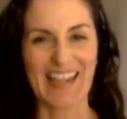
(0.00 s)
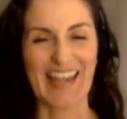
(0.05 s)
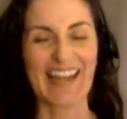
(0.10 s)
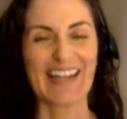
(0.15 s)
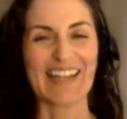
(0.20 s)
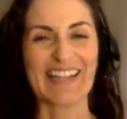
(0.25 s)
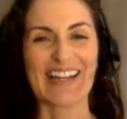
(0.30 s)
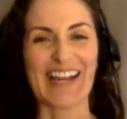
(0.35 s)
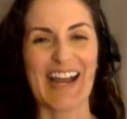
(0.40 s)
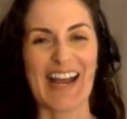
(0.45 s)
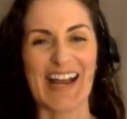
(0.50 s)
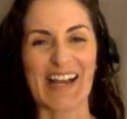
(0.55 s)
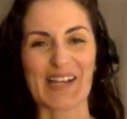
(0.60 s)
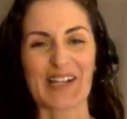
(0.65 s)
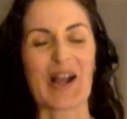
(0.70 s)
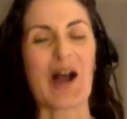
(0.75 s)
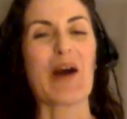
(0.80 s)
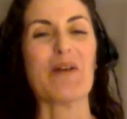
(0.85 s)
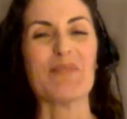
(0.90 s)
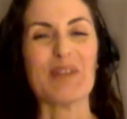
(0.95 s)
getting
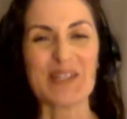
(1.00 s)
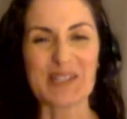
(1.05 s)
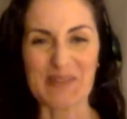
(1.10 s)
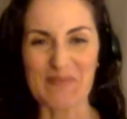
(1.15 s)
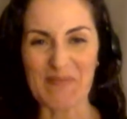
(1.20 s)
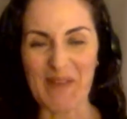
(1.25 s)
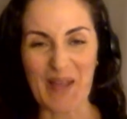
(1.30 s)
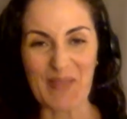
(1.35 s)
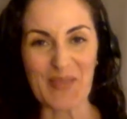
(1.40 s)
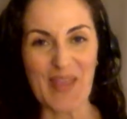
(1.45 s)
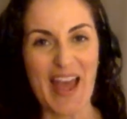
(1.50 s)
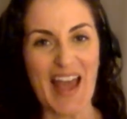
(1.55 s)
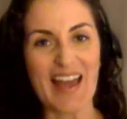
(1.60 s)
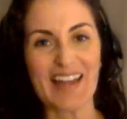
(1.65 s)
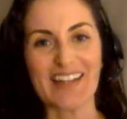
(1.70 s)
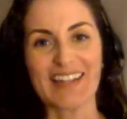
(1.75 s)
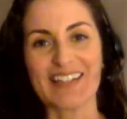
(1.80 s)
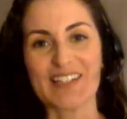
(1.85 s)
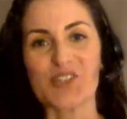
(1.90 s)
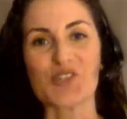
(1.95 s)
comments about
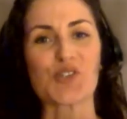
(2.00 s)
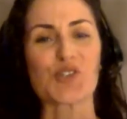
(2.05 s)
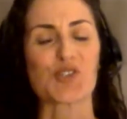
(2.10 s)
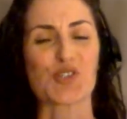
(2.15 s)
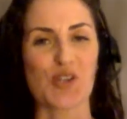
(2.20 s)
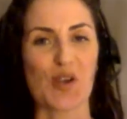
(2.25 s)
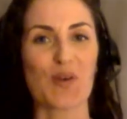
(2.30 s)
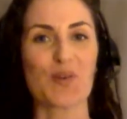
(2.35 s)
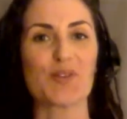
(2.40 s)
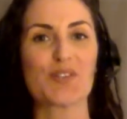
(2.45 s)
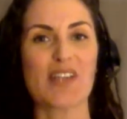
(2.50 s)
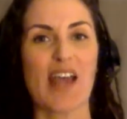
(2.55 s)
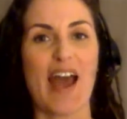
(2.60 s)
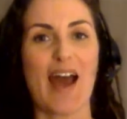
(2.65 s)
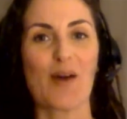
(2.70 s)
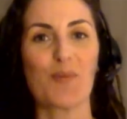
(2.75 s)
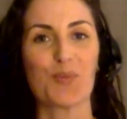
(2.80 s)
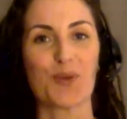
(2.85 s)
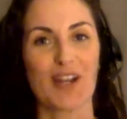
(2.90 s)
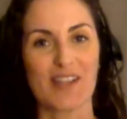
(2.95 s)
that, and it just shows
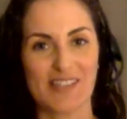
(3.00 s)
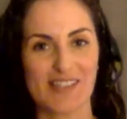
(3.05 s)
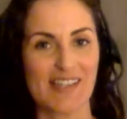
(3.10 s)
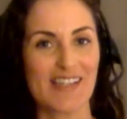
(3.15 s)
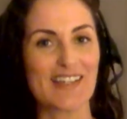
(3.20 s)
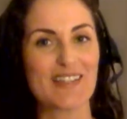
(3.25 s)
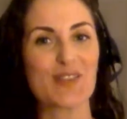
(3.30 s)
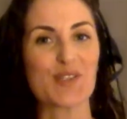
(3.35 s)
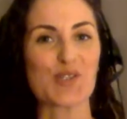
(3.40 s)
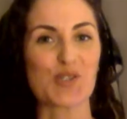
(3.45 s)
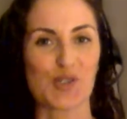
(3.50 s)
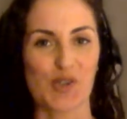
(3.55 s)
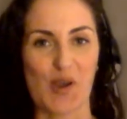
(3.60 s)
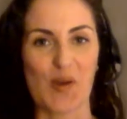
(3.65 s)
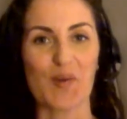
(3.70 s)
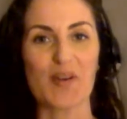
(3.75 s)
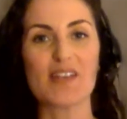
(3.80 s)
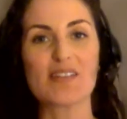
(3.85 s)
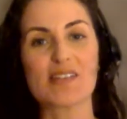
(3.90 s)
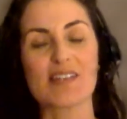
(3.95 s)
how prescient the
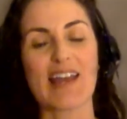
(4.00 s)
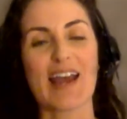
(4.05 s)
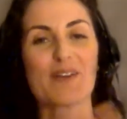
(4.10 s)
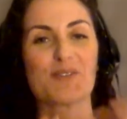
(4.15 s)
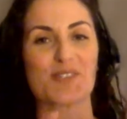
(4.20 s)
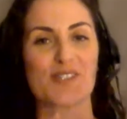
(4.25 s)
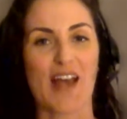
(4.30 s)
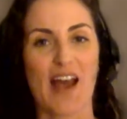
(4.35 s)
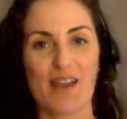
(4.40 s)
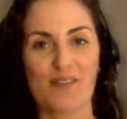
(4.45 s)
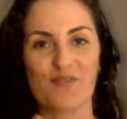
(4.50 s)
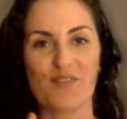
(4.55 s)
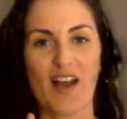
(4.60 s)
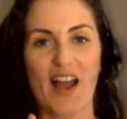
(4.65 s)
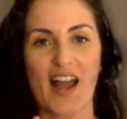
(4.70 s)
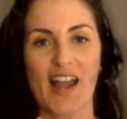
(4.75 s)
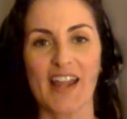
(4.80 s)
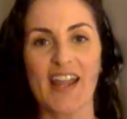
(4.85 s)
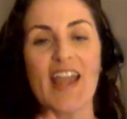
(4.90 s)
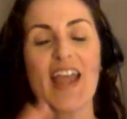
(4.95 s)
show is and how
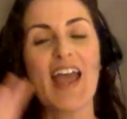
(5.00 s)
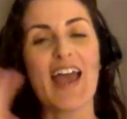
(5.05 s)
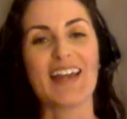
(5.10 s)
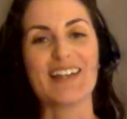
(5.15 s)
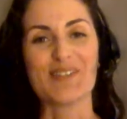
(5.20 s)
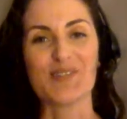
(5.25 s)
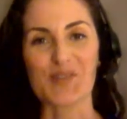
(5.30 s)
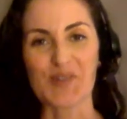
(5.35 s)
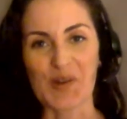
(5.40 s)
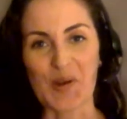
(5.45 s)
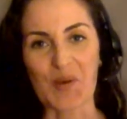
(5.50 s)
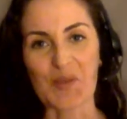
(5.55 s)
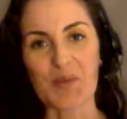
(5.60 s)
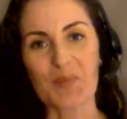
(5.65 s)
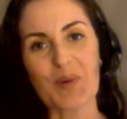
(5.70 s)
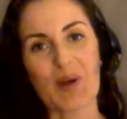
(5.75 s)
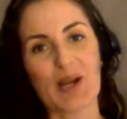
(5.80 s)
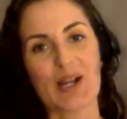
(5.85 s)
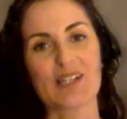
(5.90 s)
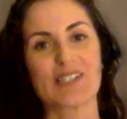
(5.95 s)
sci-fi, and as you know in the
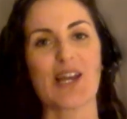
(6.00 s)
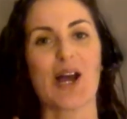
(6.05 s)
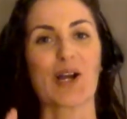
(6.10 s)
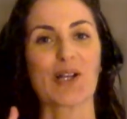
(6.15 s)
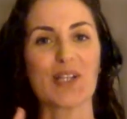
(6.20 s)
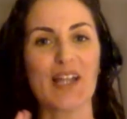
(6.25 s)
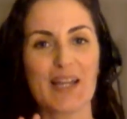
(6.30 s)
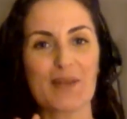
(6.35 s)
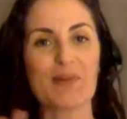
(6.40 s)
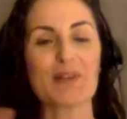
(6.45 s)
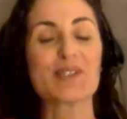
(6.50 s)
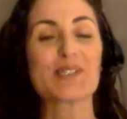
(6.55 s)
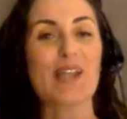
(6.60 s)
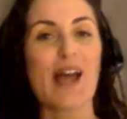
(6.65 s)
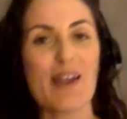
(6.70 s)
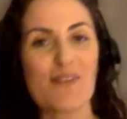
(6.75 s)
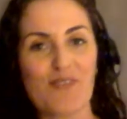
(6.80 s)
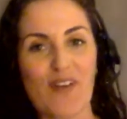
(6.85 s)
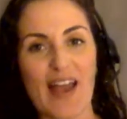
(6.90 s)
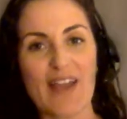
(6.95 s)
book, I talk a lot about
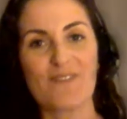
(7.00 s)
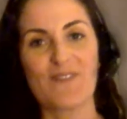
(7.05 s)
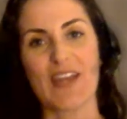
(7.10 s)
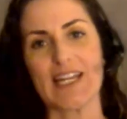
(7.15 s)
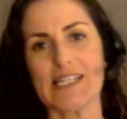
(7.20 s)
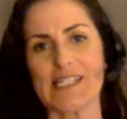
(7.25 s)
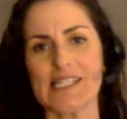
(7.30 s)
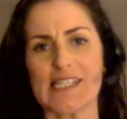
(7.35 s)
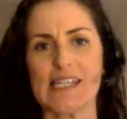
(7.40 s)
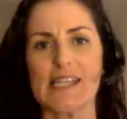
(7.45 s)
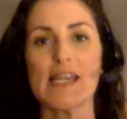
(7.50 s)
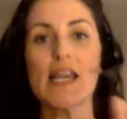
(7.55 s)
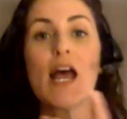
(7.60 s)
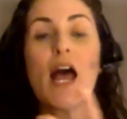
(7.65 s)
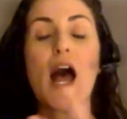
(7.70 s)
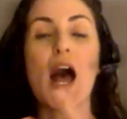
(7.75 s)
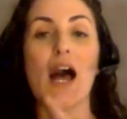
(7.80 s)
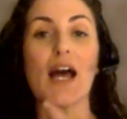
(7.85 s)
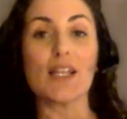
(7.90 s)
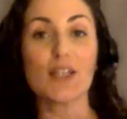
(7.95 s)
sci-fi, fantasy,
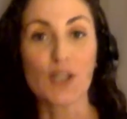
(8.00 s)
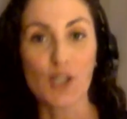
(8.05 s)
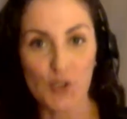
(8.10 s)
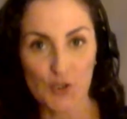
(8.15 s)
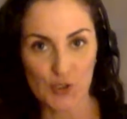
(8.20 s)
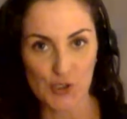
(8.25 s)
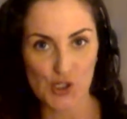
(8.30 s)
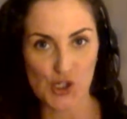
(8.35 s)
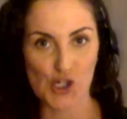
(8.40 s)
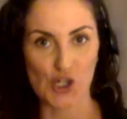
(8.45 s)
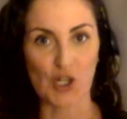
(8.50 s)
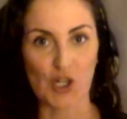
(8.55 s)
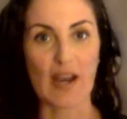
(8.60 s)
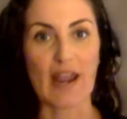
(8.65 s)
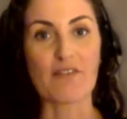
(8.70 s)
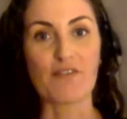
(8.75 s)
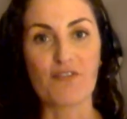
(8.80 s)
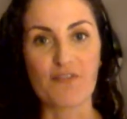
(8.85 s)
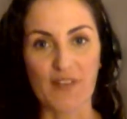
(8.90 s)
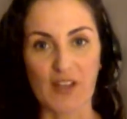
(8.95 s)
literature,
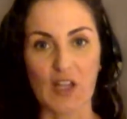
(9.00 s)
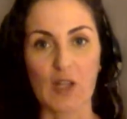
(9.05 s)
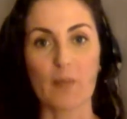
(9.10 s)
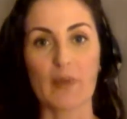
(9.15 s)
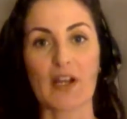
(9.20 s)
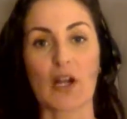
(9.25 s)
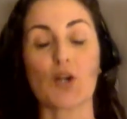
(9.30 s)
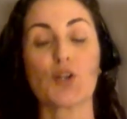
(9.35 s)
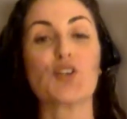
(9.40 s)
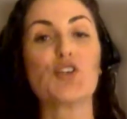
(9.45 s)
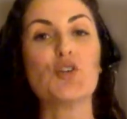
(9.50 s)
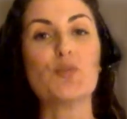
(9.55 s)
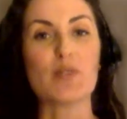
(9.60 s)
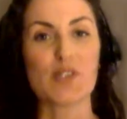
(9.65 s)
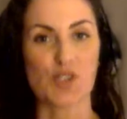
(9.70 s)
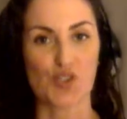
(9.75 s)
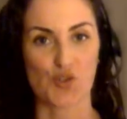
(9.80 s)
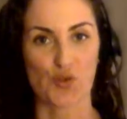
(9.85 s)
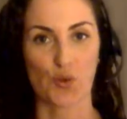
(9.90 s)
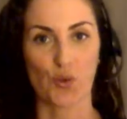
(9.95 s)
and film, and our
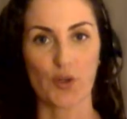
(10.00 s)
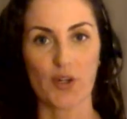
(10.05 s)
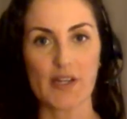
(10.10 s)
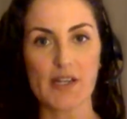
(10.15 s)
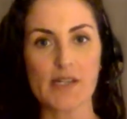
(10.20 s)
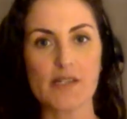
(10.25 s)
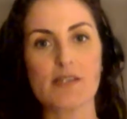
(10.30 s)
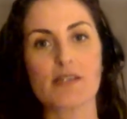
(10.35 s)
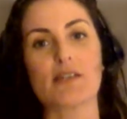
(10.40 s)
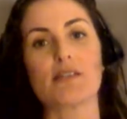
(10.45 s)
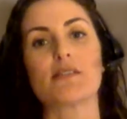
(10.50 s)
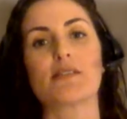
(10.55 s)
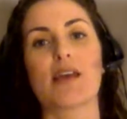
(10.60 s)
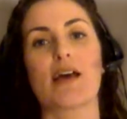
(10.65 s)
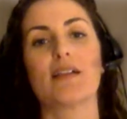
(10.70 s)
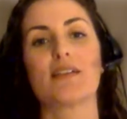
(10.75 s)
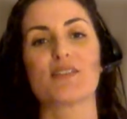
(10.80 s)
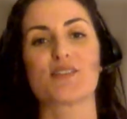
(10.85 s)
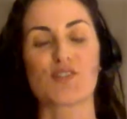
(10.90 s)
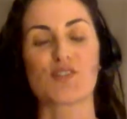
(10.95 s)
human stories can
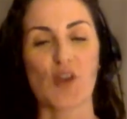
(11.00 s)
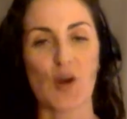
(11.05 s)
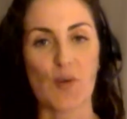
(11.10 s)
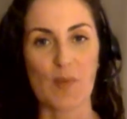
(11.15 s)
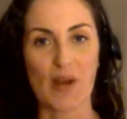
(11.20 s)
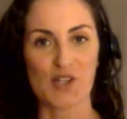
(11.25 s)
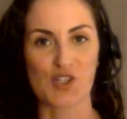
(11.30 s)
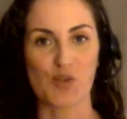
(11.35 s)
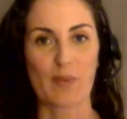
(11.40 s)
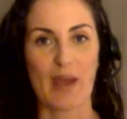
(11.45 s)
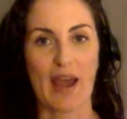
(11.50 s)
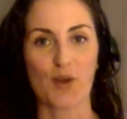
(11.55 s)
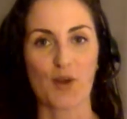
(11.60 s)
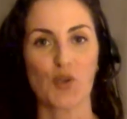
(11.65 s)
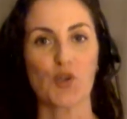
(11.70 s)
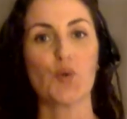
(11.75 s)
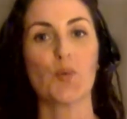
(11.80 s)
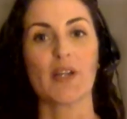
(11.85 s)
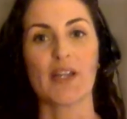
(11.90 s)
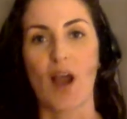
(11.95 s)
tell us so much about
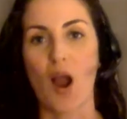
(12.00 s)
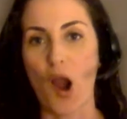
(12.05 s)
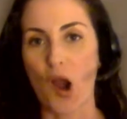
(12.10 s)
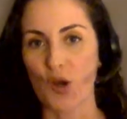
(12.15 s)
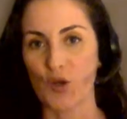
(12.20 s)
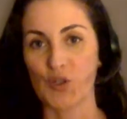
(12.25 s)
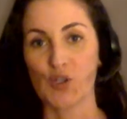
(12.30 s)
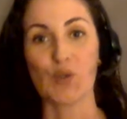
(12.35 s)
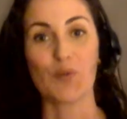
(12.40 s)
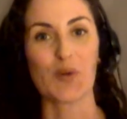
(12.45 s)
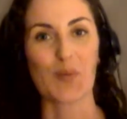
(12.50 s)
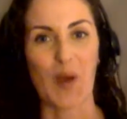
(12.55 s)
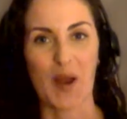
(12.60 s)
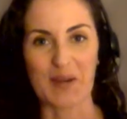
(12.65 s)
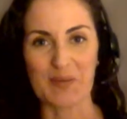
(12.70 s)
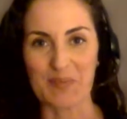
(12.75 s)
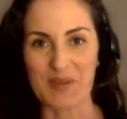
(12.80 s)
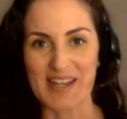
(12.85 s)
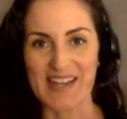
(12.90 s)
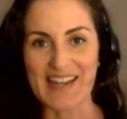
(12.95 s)
who we are and who we want
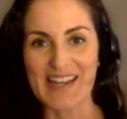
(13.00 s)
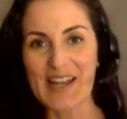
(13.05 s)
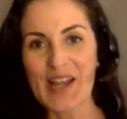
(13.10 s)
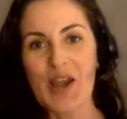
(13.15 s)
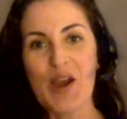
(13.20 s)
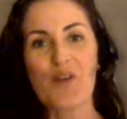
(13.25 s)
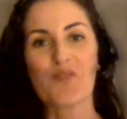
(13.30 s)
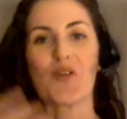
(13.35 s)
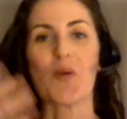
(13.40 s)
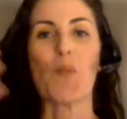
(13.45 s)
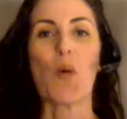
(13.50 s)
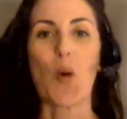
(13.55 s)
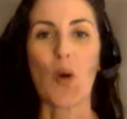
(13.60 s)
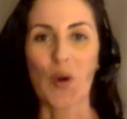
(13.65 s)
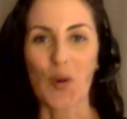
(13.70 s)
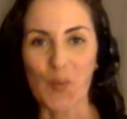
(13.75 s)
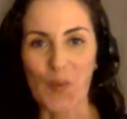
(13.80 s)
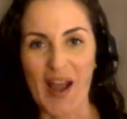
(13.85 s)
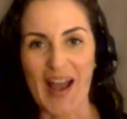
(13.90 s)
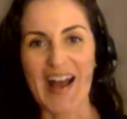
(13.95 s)
to be, from
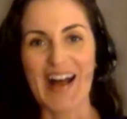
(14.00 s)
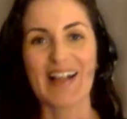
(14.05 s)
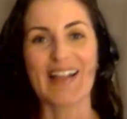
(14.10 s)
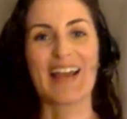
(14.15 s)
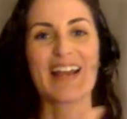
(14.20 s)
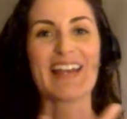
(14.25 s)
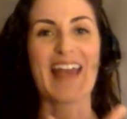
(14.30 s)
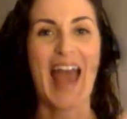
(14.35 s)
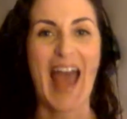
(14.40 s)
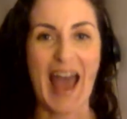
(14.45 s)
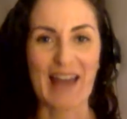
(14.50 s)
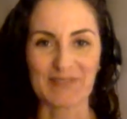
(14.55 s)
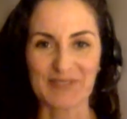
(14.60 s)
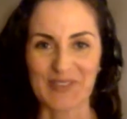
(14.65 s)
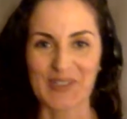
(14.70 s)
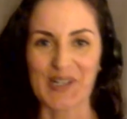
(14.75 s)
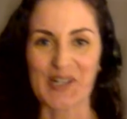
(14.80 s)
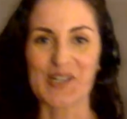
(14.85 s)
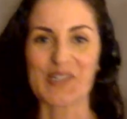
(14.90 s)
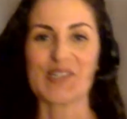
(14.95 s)
Orwell and
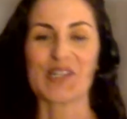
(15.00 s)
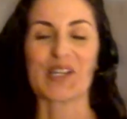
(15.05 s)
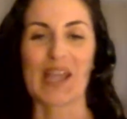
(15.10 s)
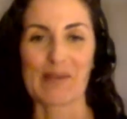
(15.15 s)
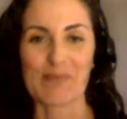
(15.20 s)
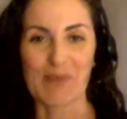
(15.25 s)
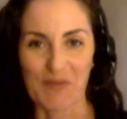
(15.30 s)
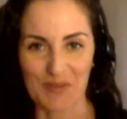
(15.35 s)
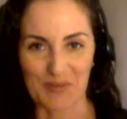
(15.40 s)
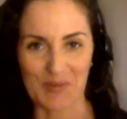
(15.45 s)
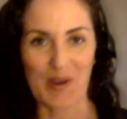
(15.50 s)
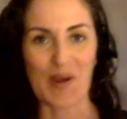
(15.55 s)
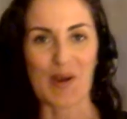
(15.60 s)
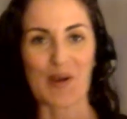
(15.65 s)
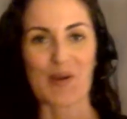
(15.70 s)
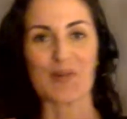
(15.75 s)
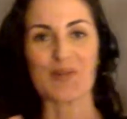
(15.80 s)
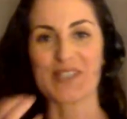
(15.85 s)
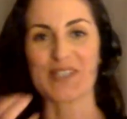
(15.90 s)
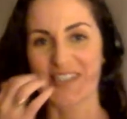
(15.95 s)
Atwood to Game of
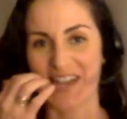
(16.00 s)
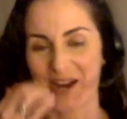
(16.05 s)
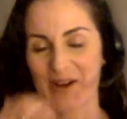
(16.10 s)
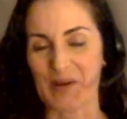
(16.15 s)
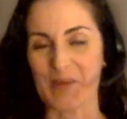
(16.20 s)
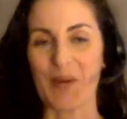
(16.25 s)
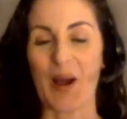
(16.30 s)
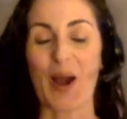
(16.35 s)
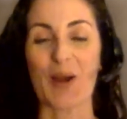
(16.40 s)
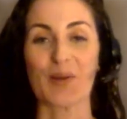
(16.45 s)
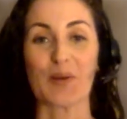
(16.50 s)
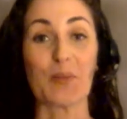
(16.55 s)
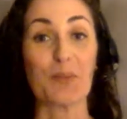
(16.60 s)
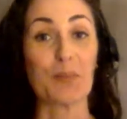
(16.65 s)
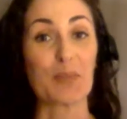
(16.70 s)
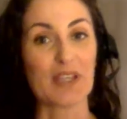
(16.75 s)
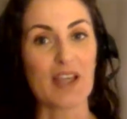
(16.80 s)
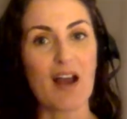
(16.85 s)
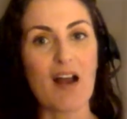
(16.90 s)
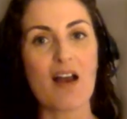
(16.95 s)
Thrones to Harry Potter and
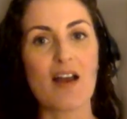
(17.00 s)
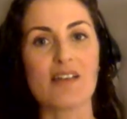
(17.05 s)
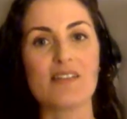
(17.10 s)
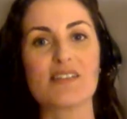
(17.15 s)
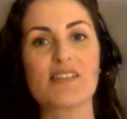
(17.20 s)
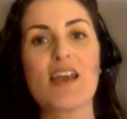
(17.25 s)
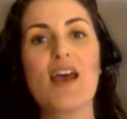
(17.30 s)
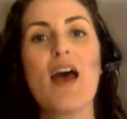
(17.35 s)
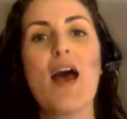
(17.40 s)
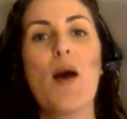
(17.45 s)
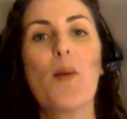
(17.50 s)
beyond.